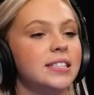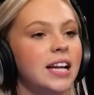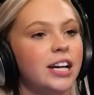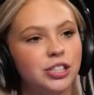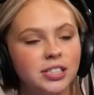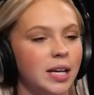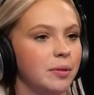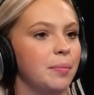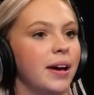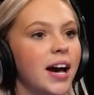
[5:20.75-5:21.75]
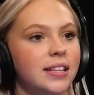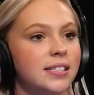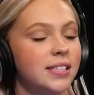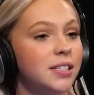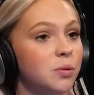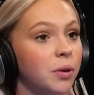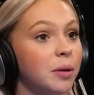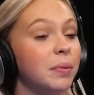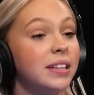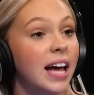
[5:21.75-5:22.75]
It's not just, like, the behind-the-scenes
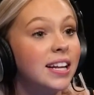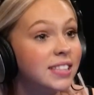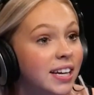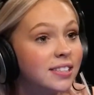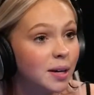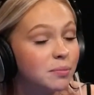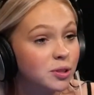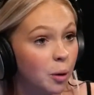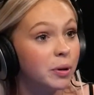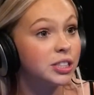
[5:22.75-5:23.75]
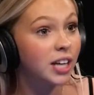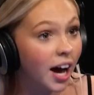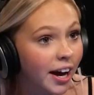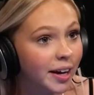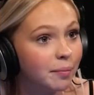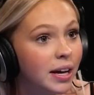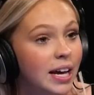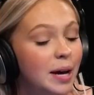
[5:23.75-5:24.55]
work, but yeah. that takes up so much time.